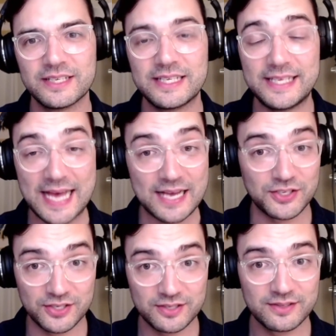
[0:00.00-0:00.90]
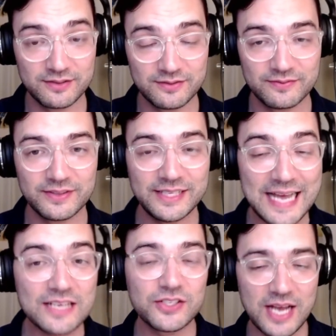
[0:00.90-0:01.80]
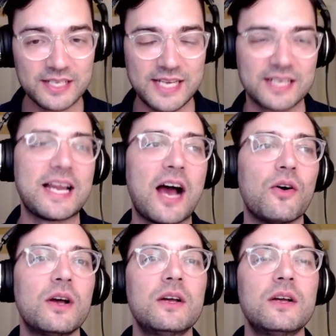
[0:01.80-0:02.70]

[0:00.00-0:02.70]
Yes. Yes, yes, yes. Now,